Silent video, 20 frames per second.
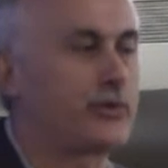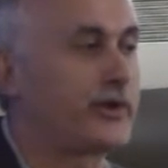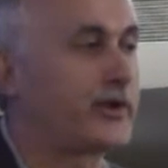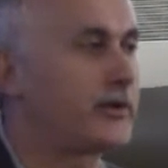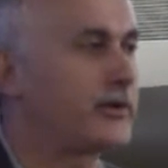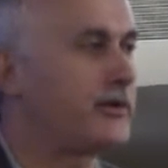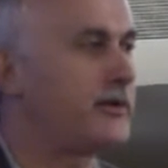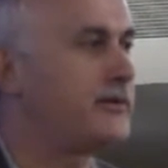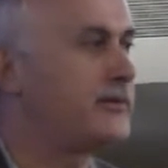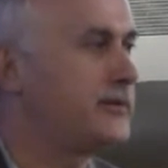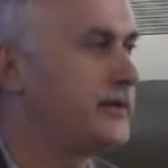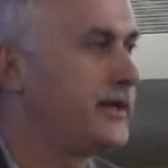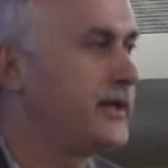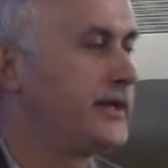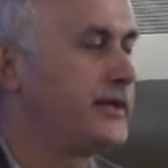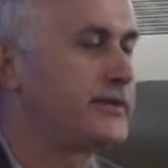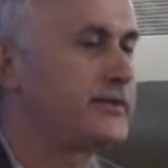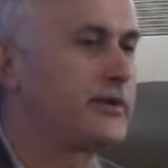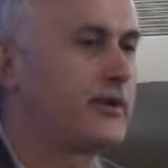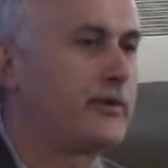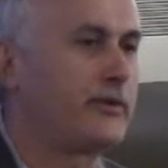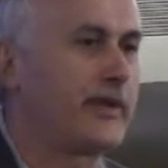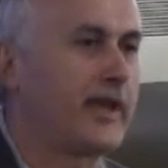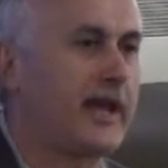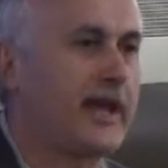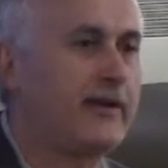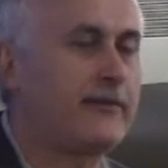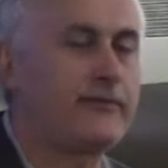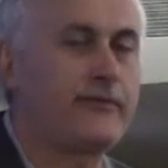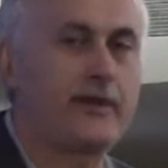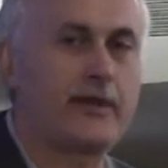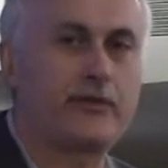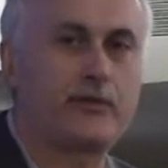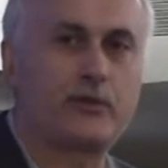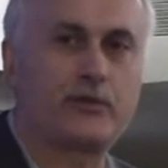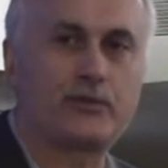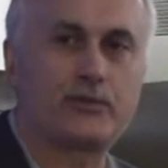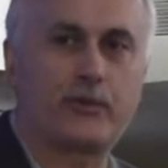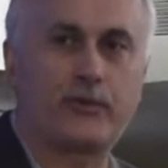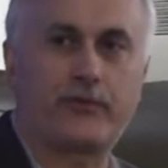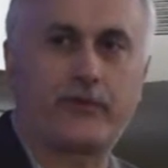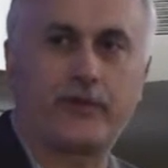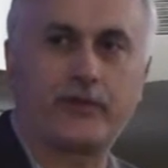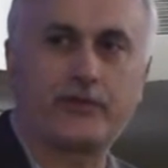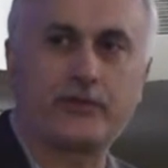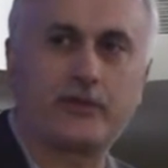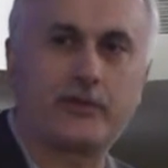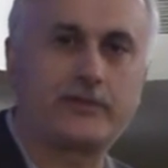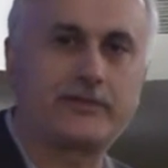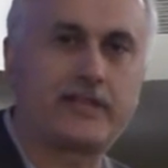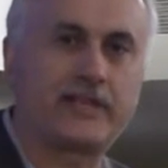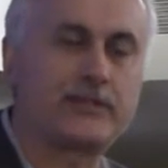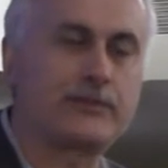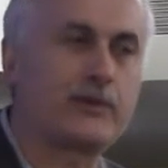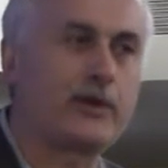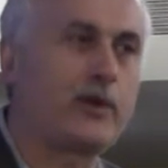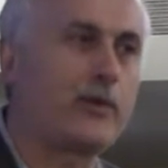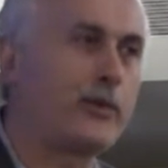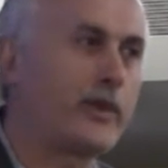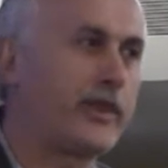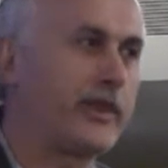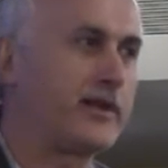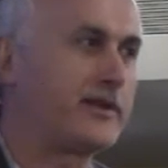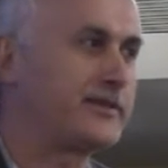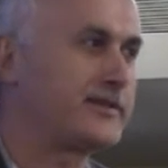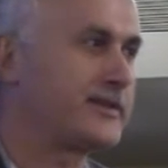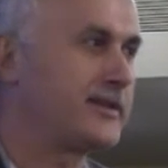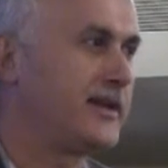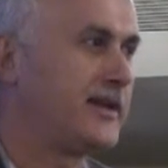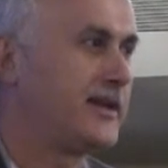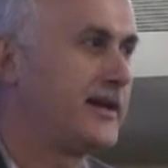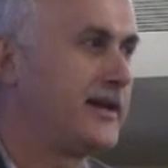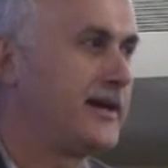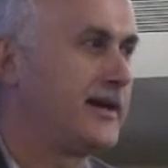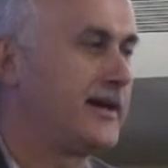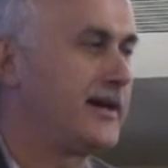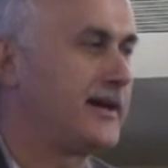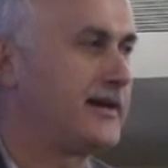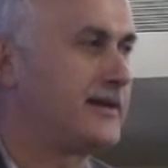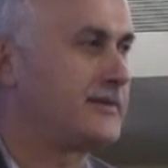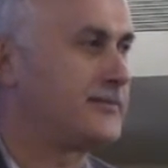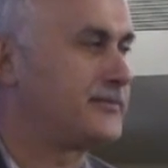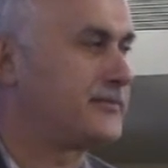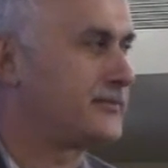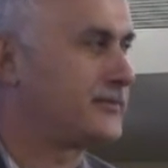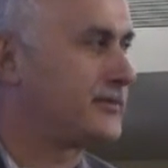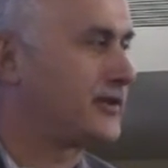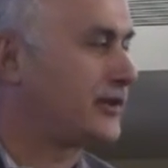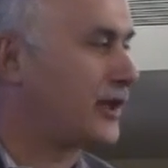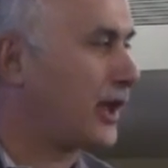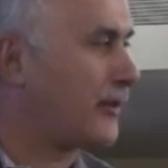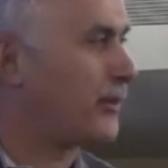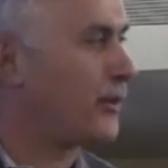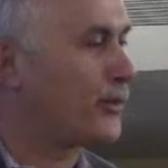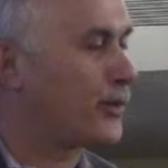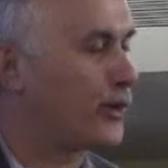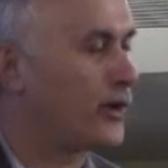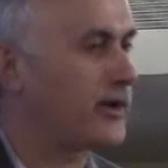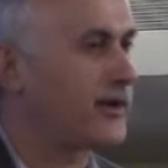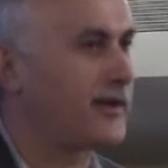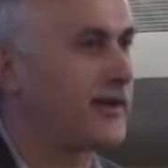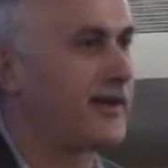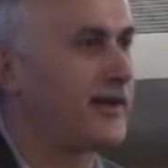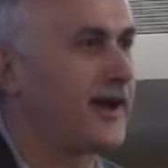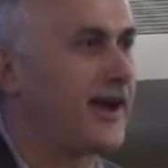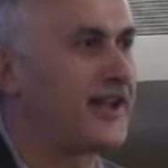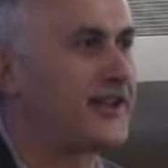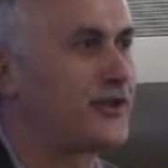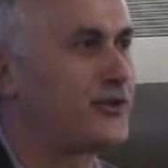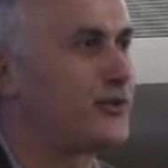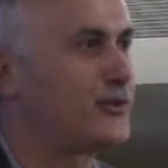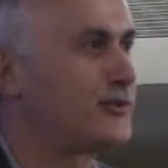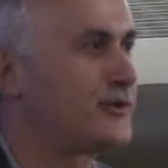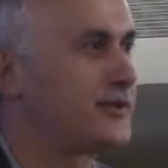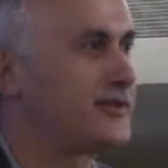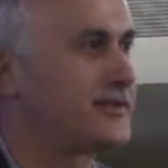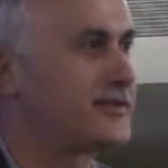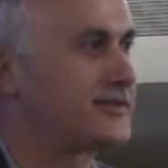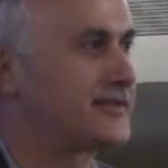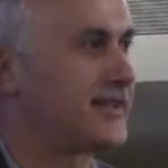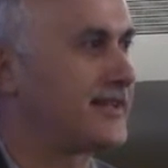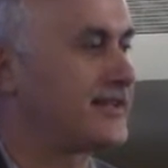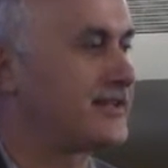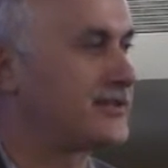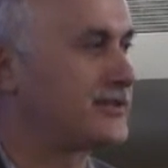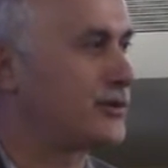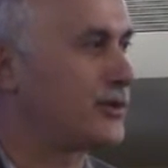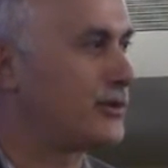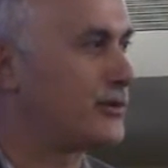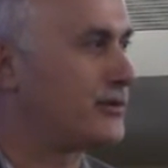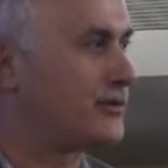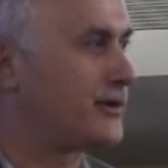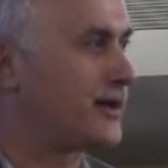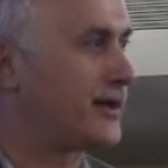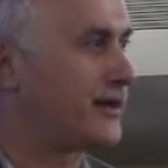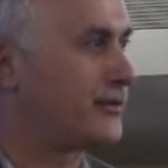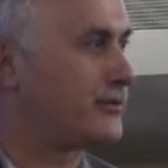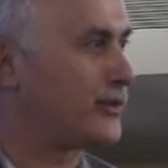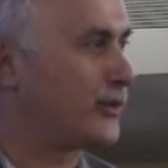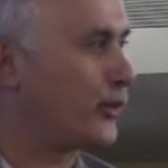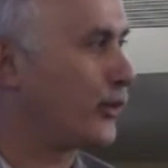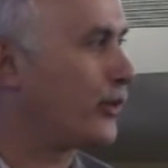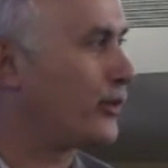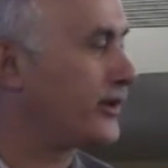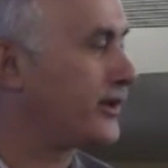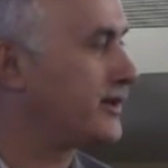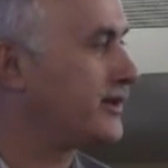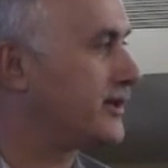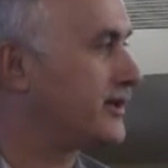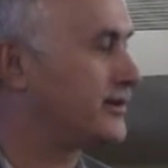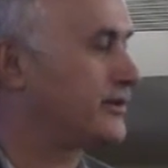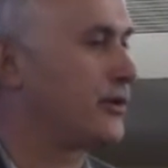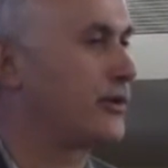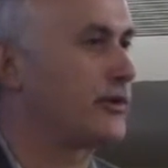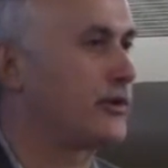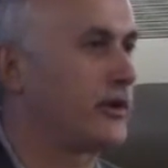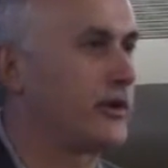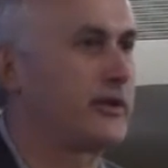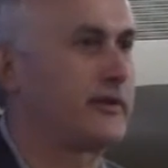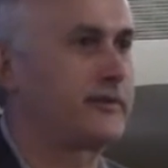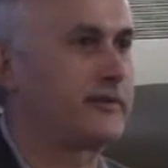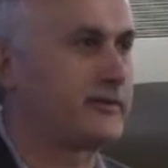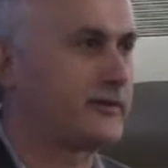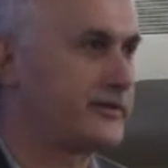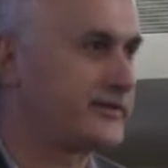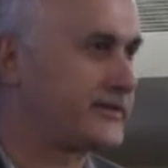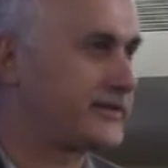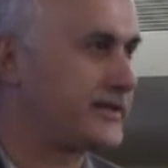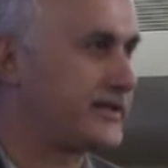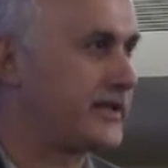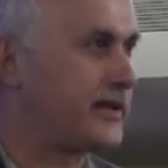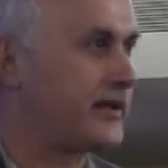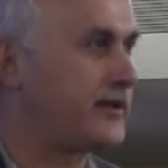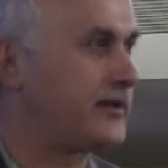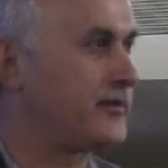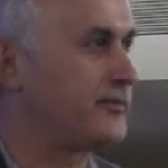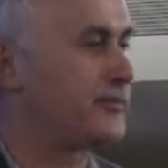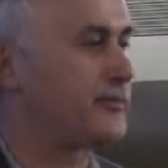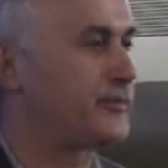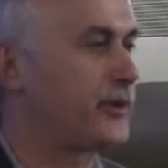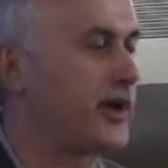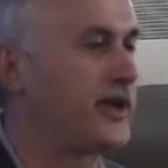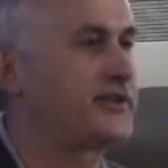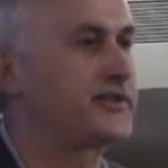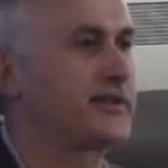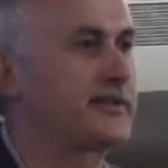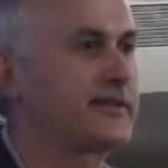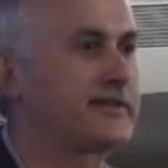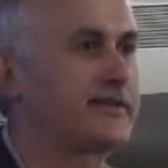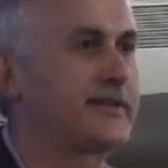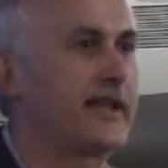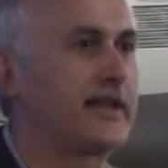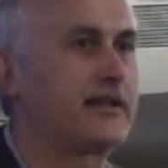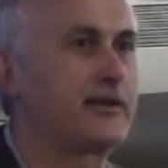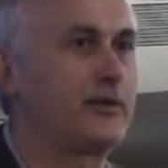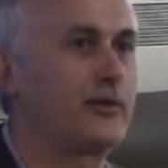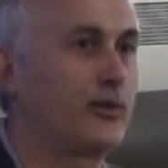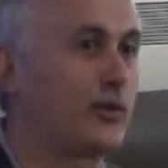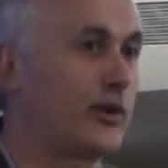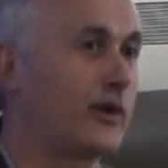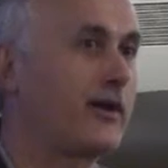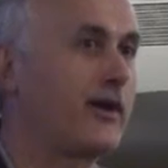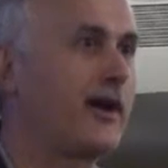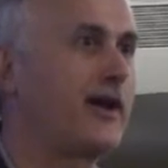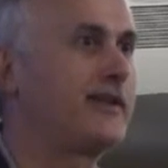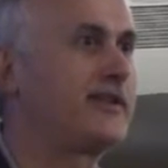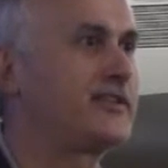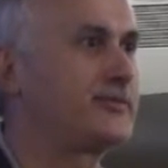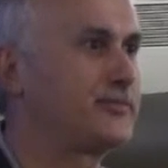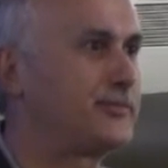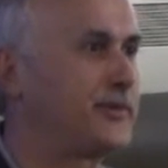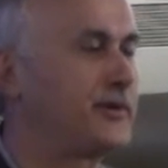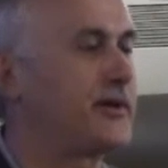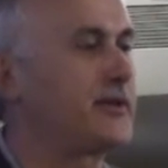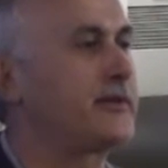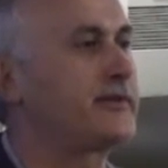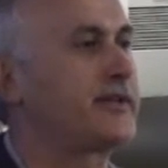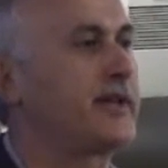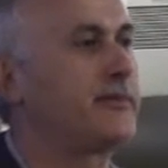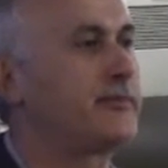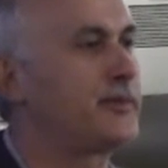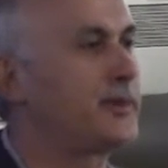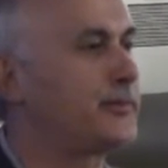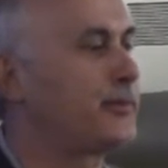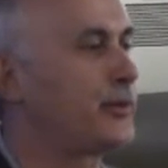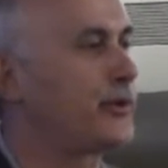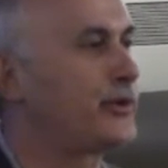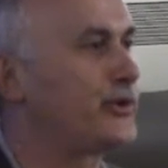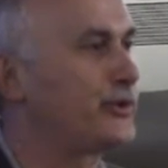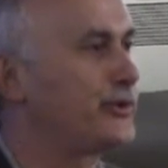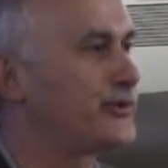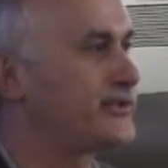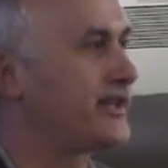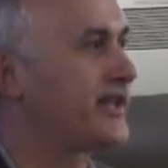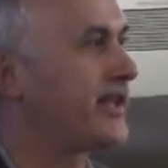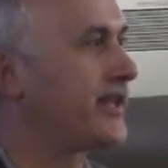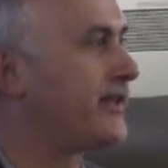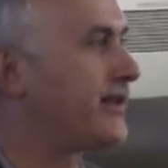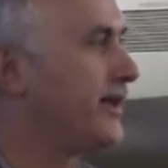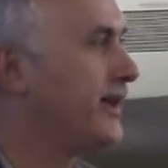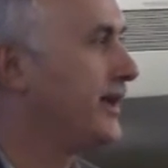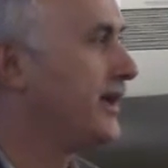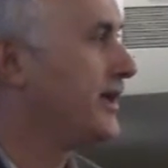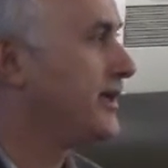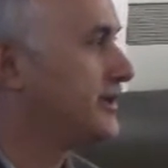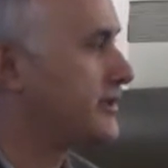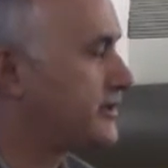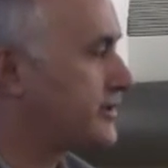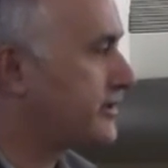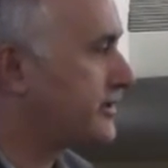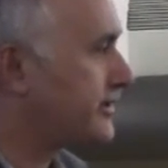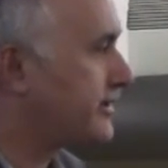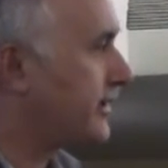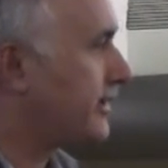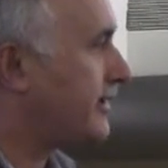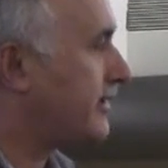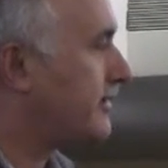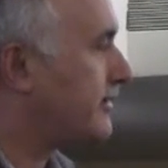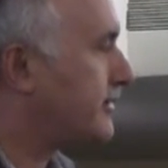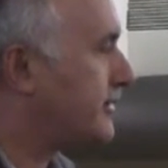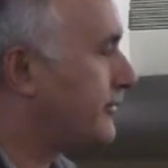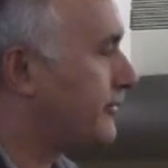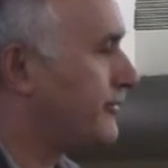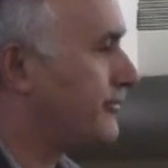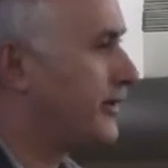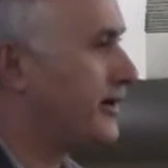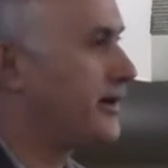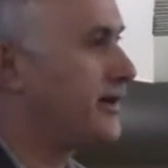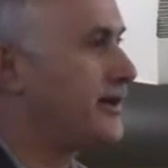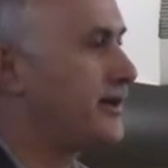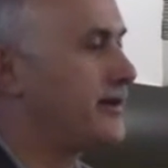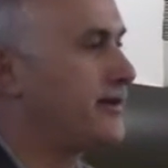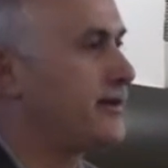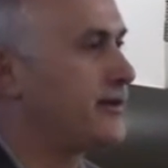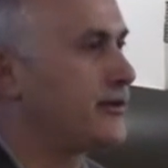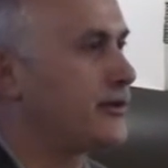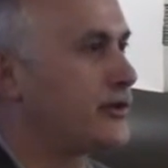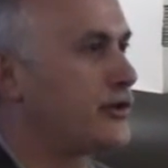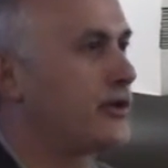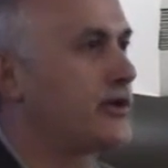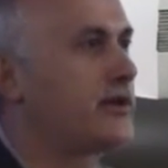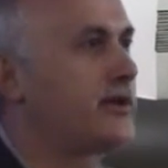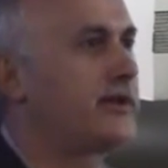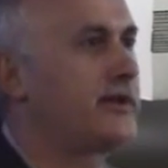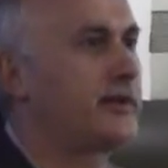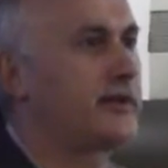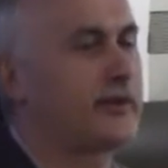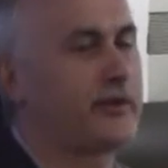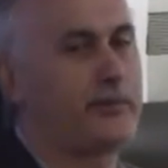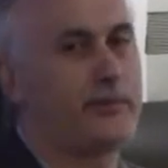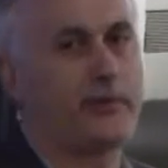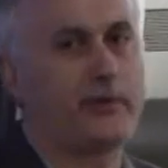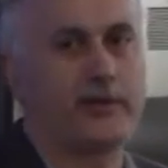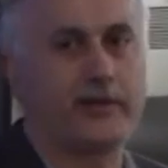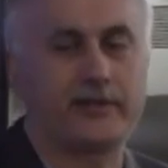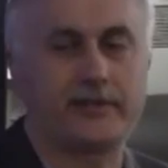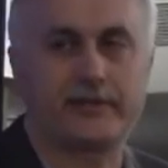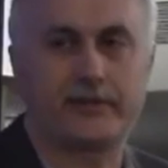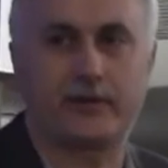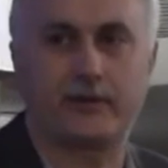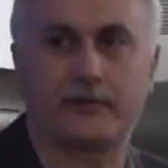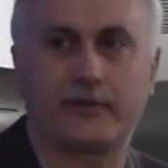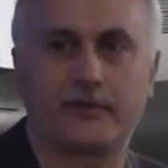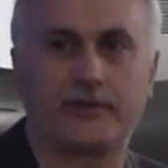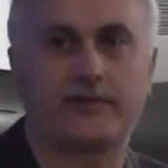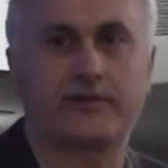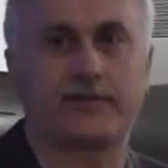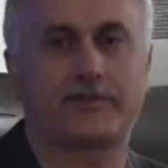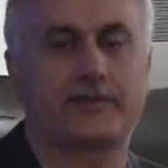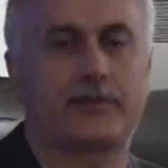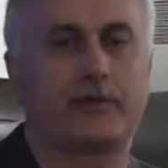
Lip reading: critical. So we have those professionals as well with us. The type of work I do is so rewarding and so good to see projects that you work on is built and people are using it. It's just a very good community service